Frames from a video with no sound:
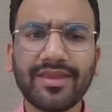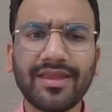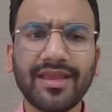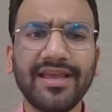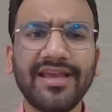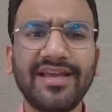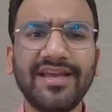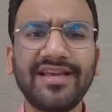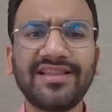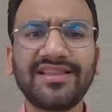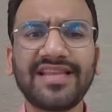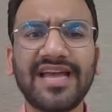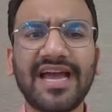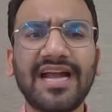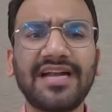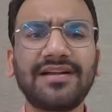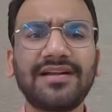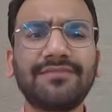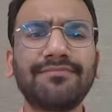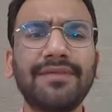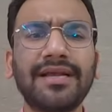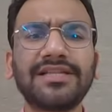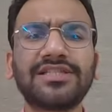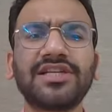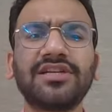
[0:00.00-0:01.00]
in that
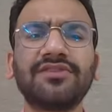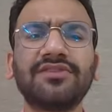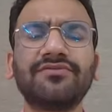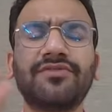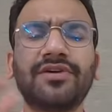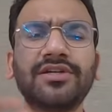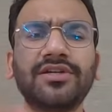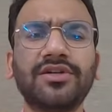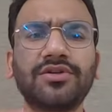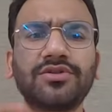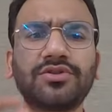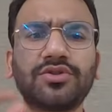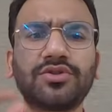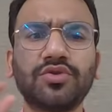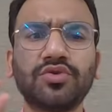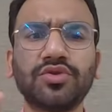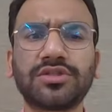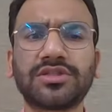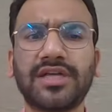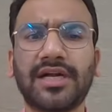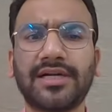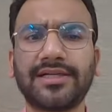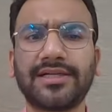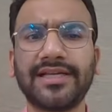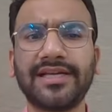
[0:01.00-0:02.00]
mention one or two
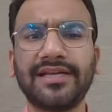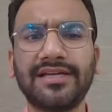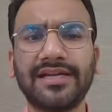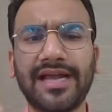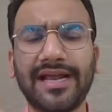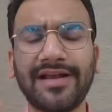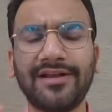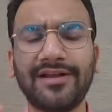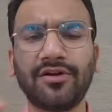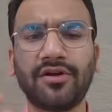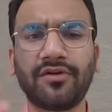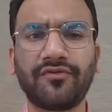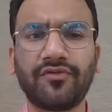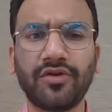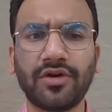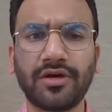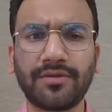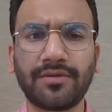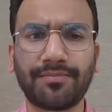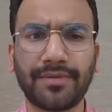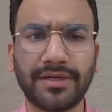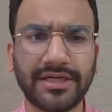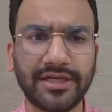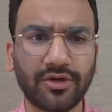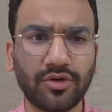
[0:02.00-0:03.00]
starting line of your
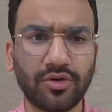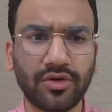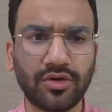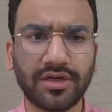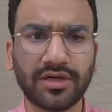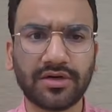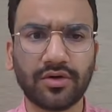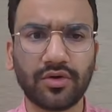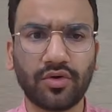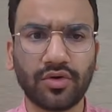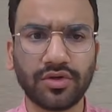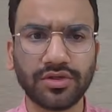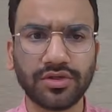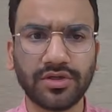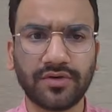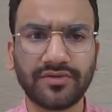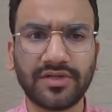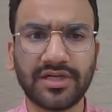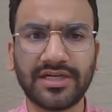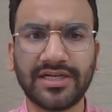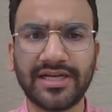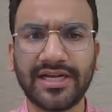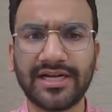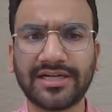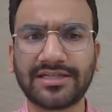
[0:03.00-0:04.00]
particular clause of
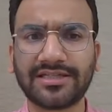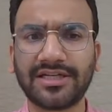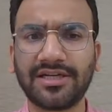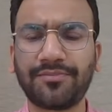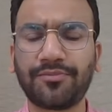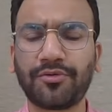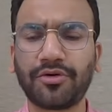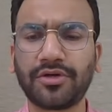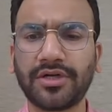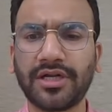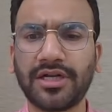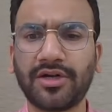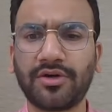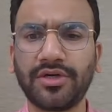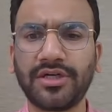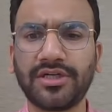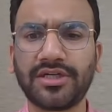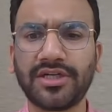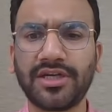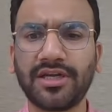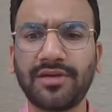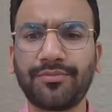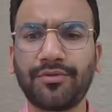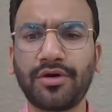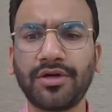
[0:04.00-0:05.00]
the director report and
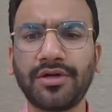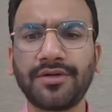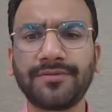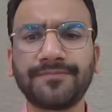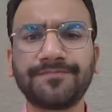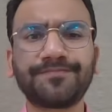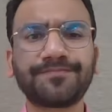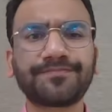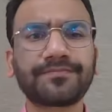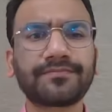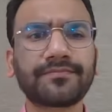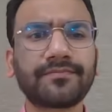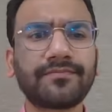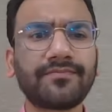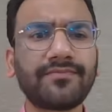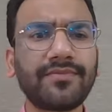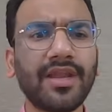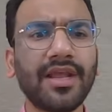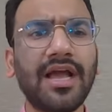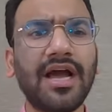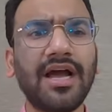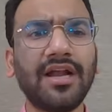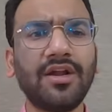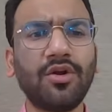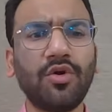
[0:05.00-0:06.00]
auditor report.
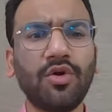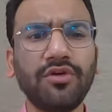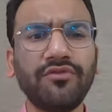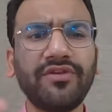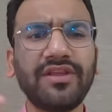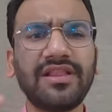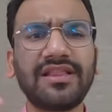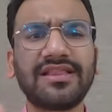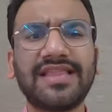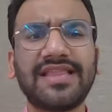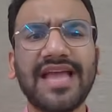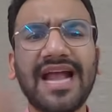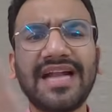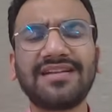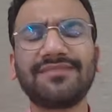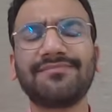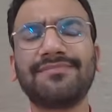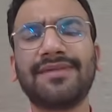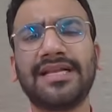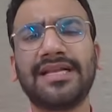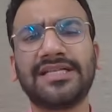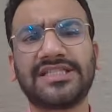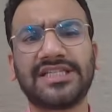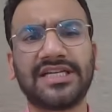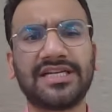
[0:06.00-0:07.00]
Along with that
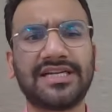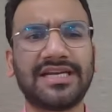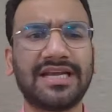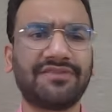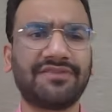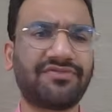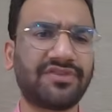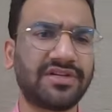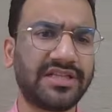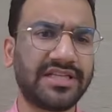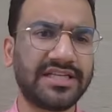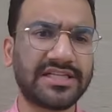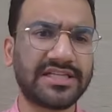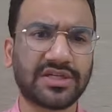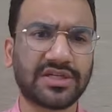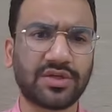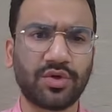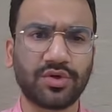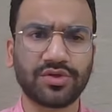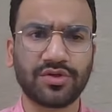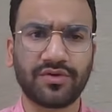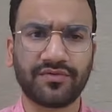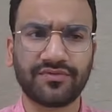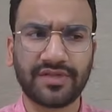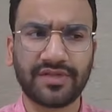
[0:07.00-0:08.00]
mention refer this
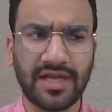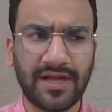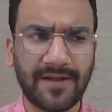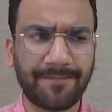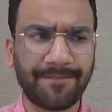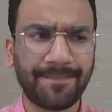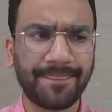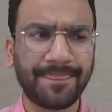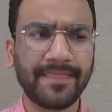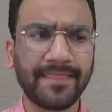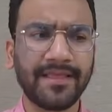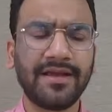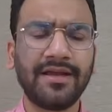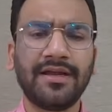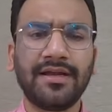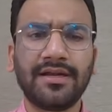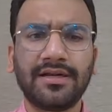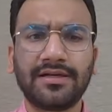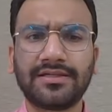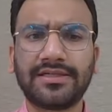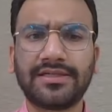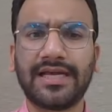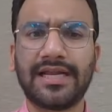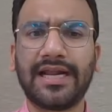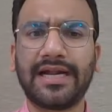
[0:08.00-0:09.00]
clause of the
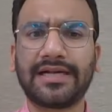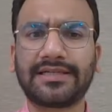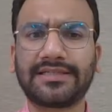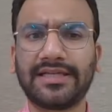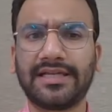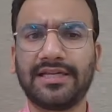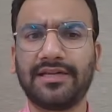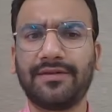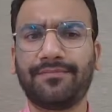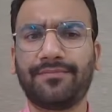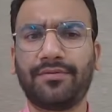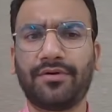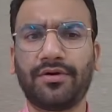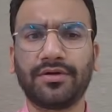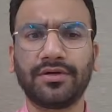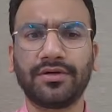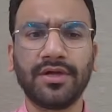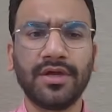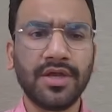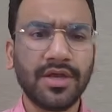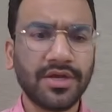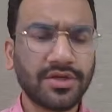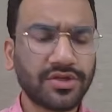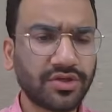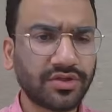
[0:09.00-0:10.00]
director report.
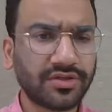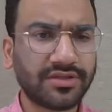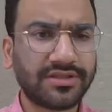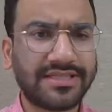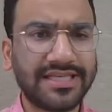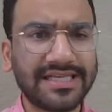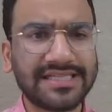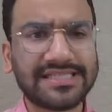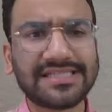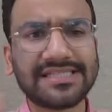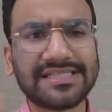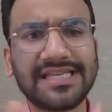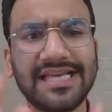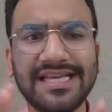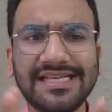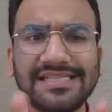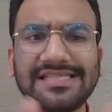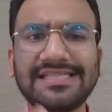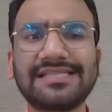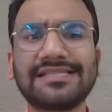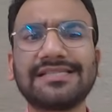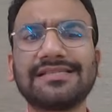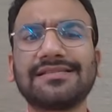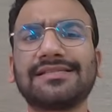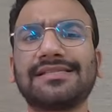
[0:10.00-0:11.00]
So this
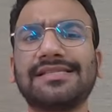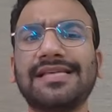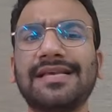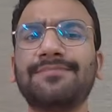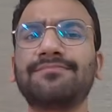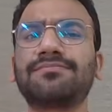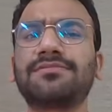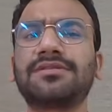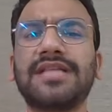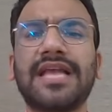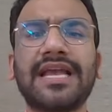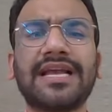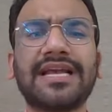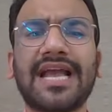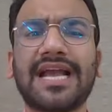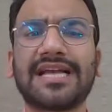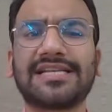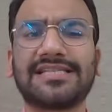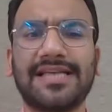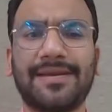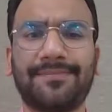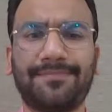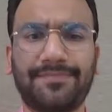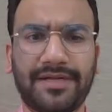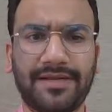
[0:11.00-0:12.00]
is seems like
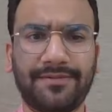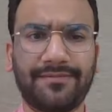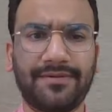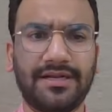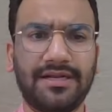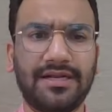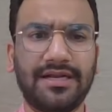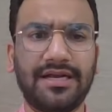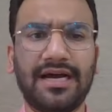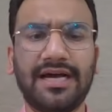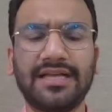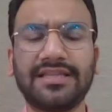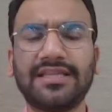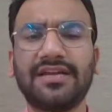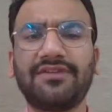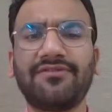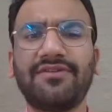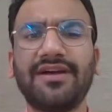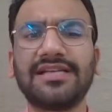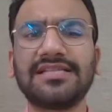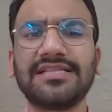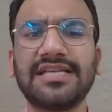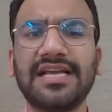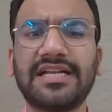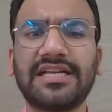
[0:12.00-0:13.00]
acceptable,
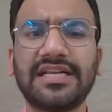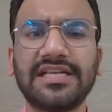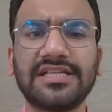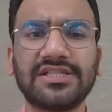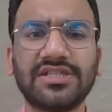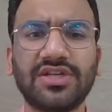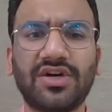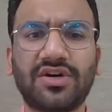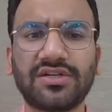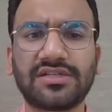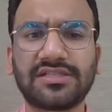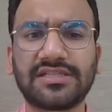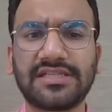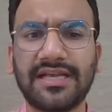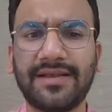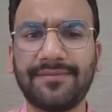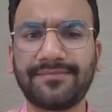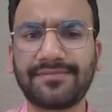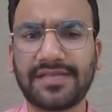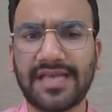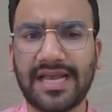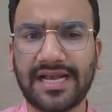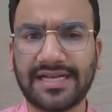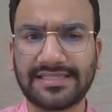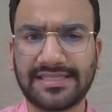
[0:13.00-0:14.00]
otherwise it is not
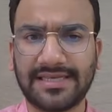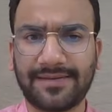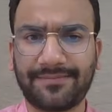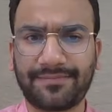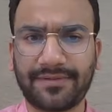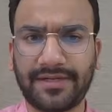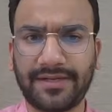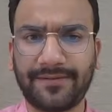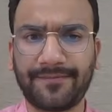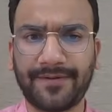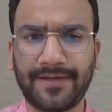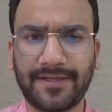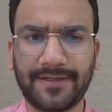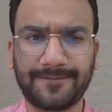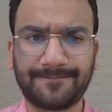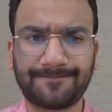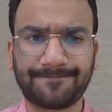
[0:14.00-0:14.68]
seems acceptable.